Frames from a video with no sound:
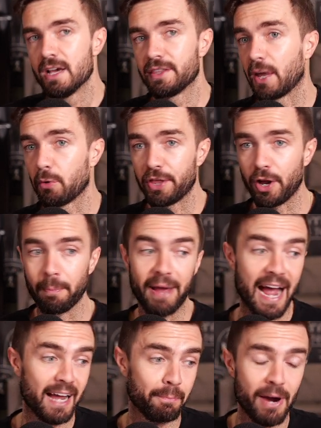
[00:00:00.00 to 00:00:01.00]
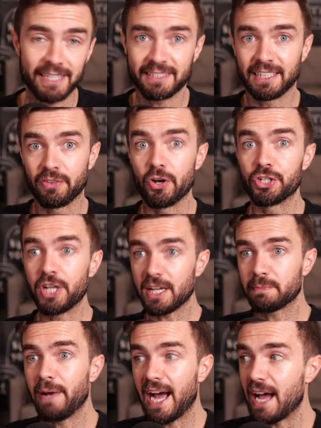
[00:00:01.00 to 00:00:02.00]
They were there practicing their chest
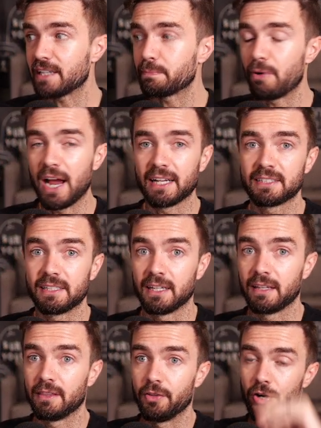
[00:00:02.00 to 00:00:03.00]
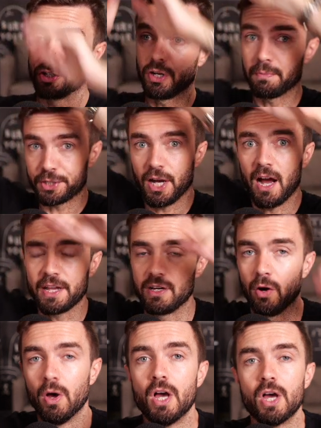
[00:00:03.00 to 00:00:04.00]
pass, practicing their jump shot,
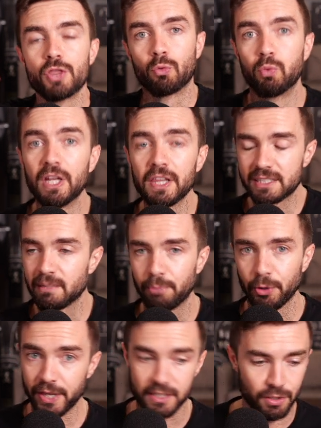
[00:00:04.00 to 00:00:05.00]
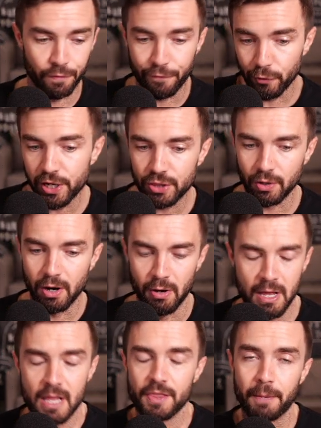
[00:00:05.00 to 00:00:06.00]
the really simple things, their free throw.
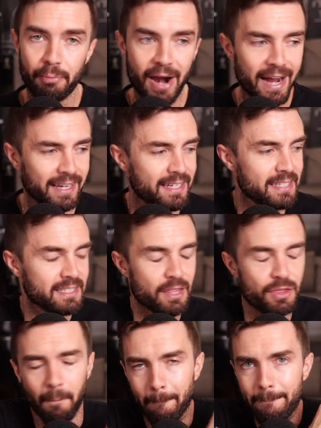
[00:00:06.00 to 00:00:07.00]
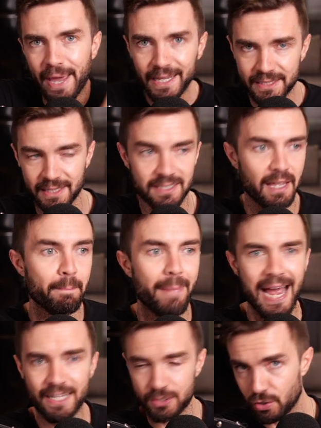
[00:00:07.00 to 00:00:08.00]
They practiced the basics. They
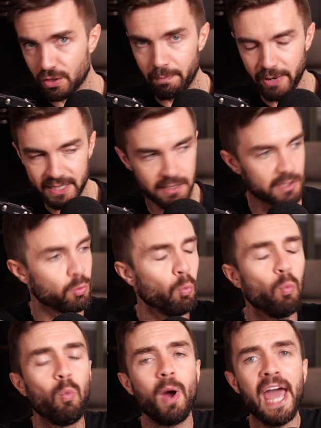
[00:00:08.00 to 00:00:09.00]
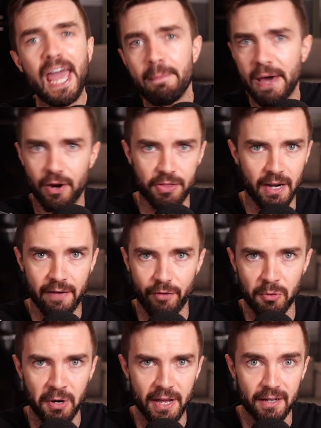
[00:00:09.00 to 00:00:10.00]
mastered the basics way better than
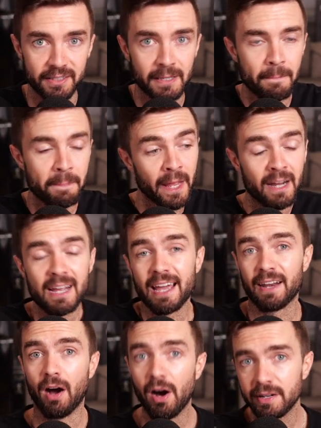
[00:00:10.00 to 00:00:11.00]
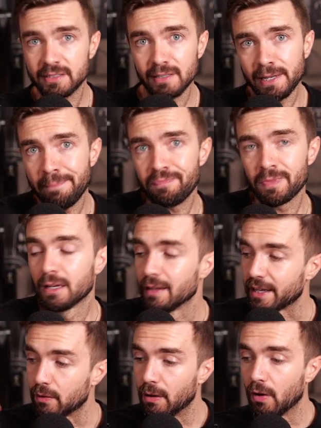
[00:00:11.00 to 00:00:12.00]
everyone else. And honestly,
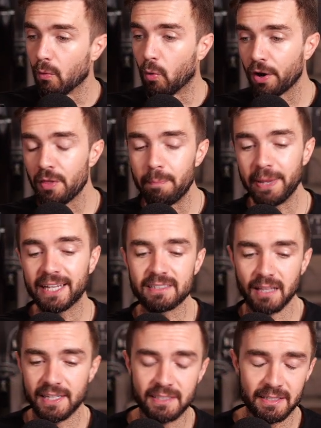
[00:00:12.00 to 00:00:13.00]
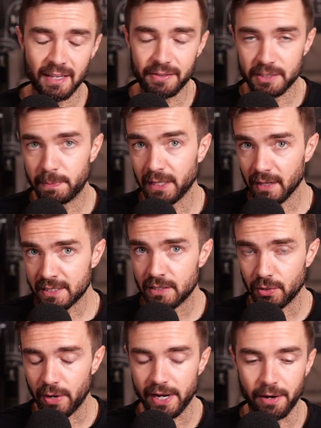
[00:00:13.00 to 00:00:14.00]
like one of the biggest lessons, let this be a lesson to you
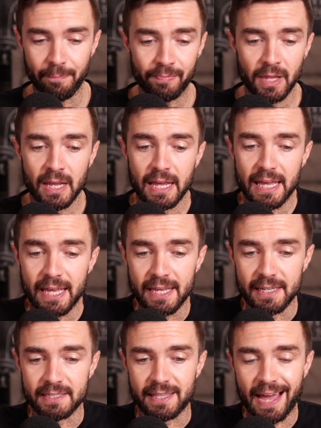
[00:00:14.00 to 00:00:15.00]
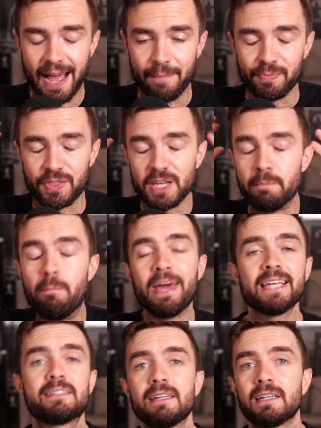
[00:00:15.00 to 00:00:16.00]
right here, is that the
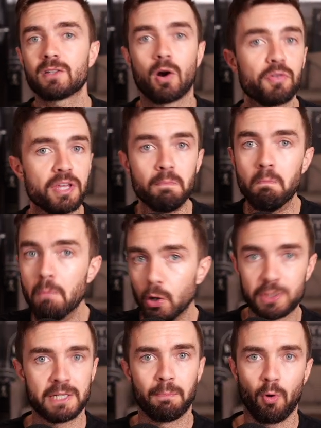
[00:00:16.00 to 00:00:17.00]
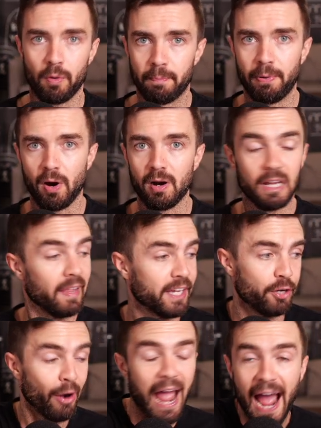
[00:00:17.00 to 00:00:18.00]
basics are the most important part, like
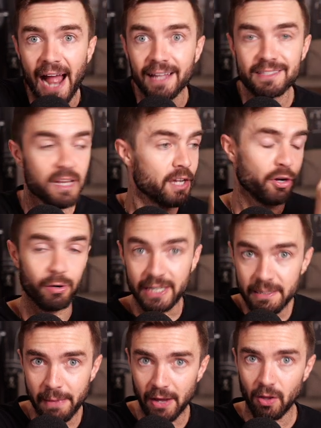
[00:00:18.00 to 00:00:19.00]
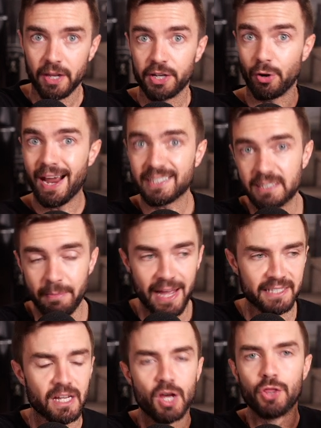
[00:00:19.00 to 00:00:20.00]
your ads, your email, your
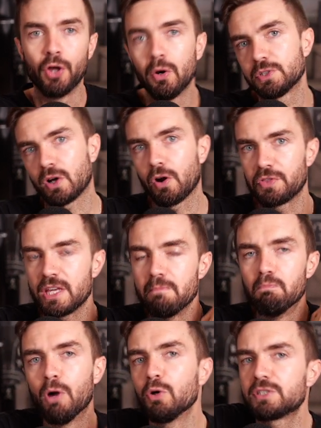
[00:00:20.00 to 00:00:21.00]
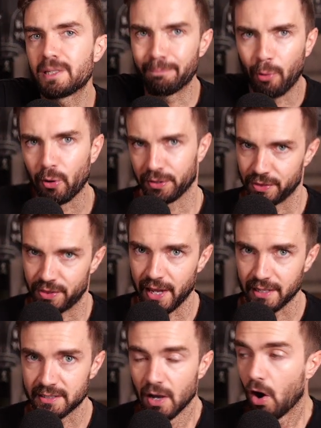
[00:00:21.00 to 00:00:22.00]
SMS. Those are the most important
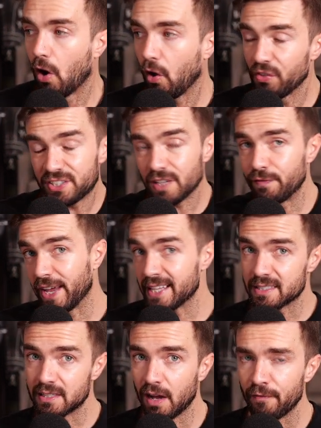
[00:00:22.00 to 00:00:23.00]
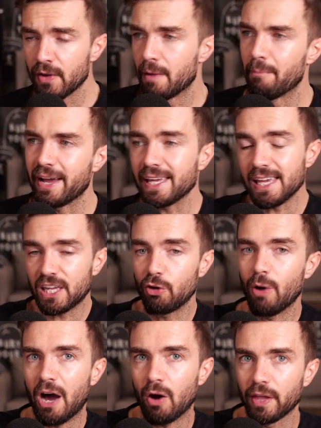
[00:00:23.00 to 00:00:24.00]
things. All this advanced stuff might eke you
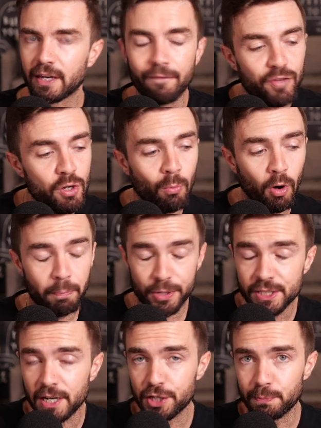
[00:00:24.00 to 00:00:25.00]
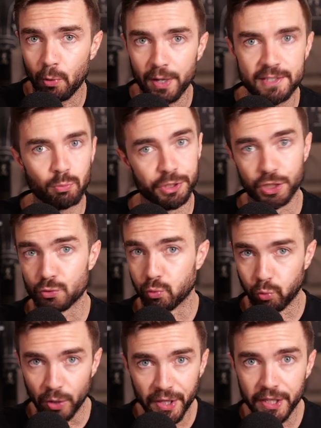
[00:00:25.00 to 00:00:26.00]
out like a few more percentage points, which is
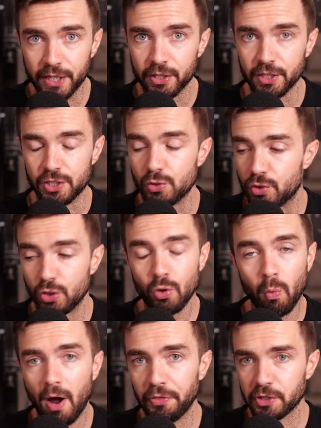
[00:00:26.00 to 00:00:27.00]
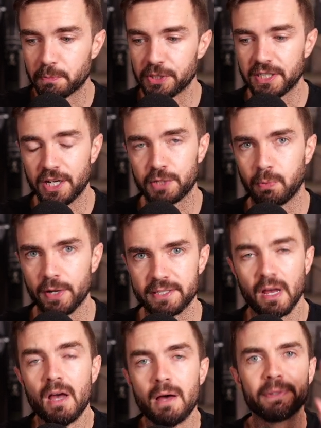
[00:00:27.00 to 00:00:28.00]
really good. You do want those percentage points,
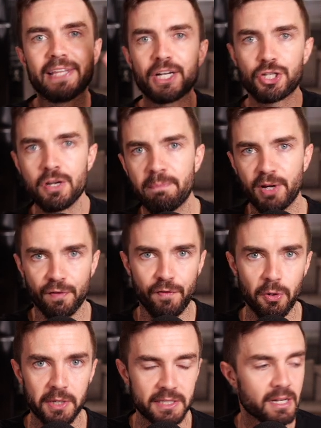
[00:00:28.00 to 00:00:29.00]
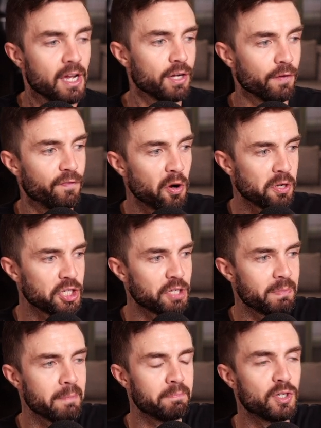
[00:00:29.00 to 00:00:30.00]
but that shouldn't be your focus. Your focus should
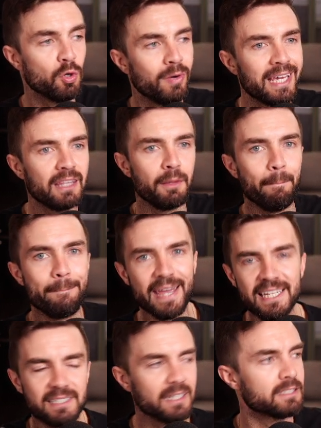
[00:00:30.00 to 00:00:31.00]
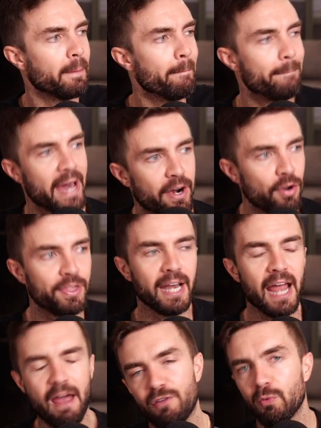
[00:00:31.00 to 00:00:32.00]
be doing the basics better than
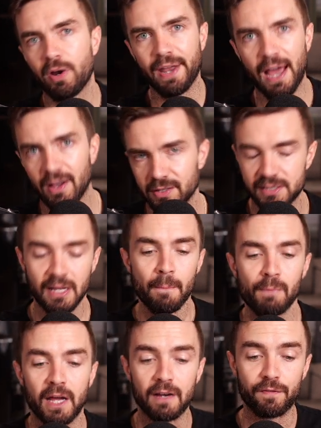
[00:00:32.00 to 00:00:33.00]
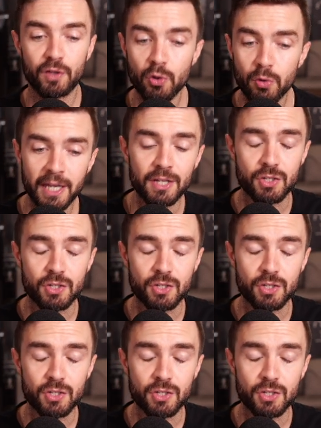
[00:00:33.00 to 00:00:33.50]
everyone else. And if you can